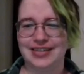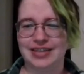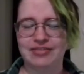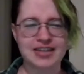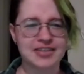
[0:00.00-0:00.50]

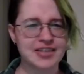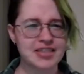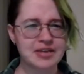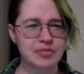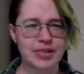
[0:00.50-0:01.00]
If that's a
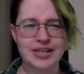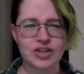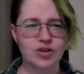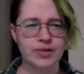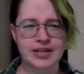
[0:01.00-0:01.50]
thing, please
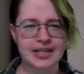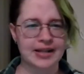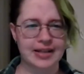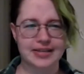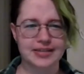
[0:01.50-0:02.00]
nobody
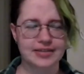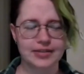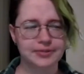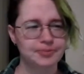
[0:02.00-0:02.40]
tell us.